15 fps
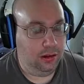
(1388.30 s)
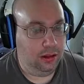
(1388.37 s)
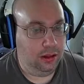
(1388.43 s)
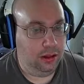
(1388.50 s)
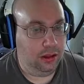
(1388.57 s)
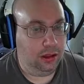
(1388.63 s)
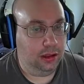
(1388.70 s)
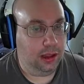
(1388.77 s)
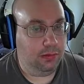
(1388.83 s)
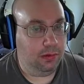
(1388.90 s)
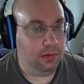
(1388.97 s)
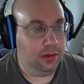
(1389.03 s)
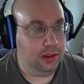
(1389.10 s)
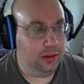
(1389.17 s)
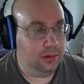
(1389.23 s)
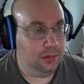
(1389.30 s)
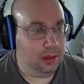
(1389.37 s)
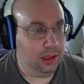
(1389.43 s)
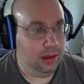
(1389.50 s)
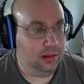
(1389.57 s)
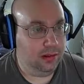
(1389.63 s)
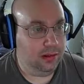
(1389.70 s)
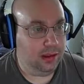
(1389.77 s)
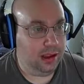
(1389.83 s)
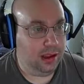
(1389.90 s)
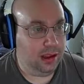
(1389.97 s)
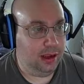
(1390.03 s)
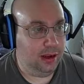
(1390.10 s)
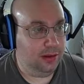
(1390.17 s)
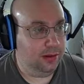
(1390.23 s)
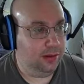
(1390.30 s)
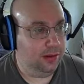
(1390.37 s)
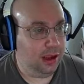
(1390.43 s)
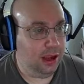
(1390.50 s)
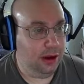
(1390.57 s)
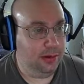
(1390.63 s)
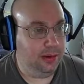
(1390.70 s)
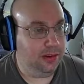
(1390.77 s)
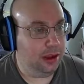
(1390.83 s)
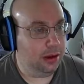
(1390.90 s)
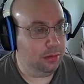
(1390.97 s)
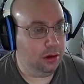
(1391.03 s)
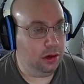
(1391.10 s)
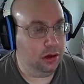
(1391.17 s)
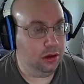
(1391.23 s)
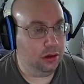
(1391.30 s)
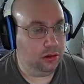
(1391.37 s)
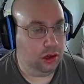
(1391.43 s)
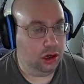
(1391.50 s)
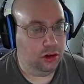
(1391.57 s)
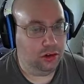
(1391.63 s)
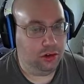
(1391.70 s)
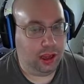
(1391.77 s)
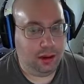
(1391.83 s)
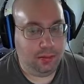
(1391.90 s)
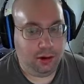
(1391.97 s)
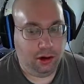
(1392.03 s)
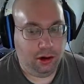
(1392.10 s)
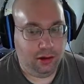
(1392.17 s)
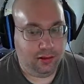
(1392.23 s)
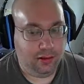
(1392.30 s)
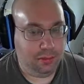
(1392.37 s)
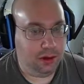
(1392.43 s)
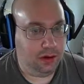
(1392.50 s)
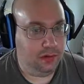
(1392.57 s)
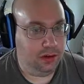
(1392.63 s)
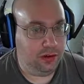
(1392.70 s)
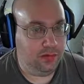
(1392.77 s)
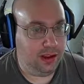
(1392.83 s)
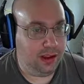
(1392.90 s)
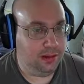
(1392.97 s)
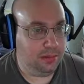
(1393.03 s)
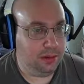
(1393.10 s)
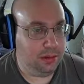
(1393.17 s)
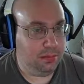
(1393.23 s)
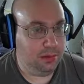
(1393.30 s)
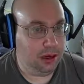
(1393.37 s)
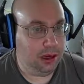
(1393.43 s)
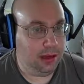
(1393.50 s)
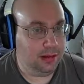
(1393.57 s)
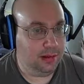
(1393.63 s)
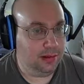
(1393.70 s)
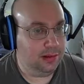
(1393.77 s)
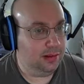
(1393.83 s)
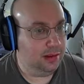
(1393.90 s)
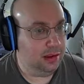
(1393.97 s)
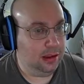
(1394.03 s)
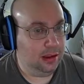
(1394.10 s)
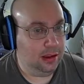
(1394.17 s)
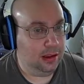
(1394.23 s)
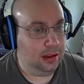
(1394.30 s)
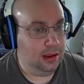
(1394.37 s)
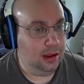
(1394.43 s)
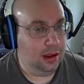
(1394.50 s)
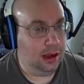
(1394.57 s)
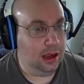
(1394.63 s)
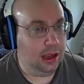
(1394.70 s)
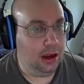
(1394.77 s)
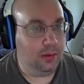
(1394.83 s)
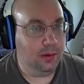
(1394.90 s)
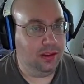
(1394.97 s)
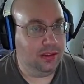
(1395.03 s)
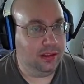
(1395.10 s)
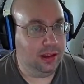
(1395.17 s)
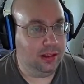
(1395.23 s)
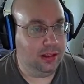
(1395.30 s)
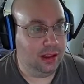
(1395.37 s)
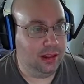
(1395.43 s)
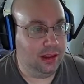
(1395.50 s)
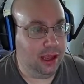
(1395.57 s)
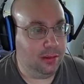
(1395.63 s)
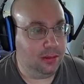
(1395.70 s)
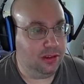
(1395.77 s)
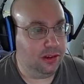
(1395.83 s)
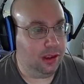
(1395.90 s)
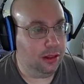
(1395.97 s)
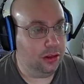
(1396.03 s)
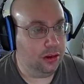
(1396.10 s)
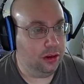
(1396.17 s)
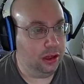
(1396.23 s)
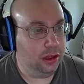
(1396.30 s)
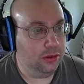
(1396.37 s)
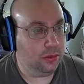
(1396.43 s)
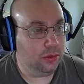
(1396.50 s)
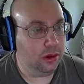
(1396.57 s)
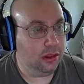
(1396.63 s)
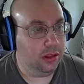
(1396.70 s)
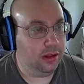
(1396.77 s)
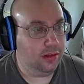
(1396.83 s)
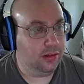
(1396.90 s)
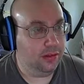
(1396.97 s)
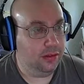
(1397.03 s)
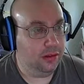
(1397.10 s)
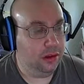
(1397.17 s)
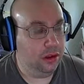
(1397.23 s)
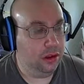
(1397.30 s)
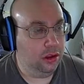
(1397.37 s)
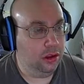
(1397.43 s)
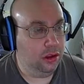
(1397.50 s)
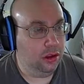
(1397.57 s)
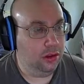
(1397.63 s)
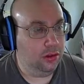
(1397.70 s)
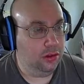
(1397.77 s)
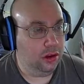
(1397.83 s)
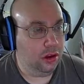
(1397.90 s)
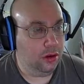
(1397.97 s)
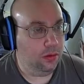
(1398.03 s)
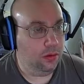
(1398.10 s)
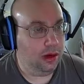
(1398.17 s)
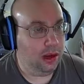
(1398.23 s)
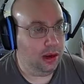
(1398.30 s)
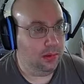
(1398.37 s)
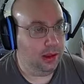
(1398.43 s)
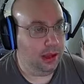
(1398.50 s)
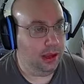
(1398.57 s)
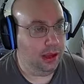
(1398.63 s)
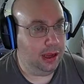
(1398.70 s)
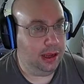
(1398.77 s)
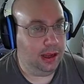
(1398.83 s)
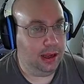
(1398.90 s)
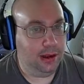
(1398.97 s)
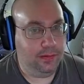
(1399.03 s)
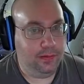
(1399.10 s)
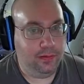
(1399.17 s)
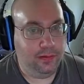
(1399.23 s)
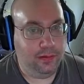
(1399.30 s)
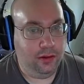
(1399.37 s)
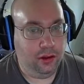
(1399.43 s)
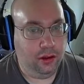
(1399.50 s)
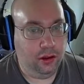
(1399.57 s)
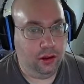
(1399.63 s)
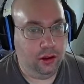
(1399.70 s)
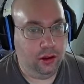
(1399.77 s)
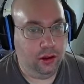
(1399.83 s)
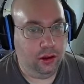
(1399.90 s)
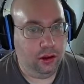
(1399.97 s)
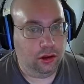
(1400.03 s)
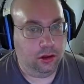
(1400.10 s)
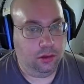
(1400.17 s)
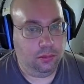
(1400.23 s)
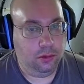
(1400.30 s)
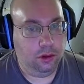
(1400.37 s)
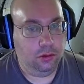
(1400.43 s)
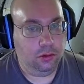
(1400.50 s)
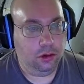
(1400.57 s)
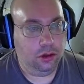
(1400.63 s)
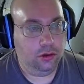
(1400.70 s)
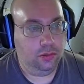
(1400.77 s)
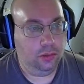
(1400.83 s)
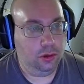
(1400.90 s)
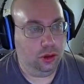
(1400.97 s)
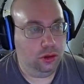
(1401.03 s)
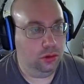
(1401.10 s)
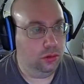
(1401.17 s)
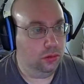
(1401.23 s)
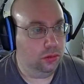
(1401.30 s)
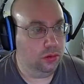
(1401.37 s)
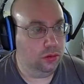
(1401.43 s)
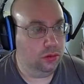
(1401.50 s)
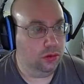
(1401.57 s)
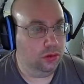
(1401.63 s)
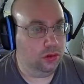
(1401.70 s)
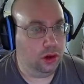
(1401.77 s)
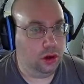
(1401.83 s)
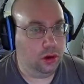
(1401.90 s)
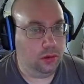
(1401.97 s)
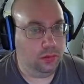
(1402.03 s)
level for this place, and I always like putting in a large library. It's a bit of an investment, but I always think that the 8% learning is worth it. So now we have computer is blue, so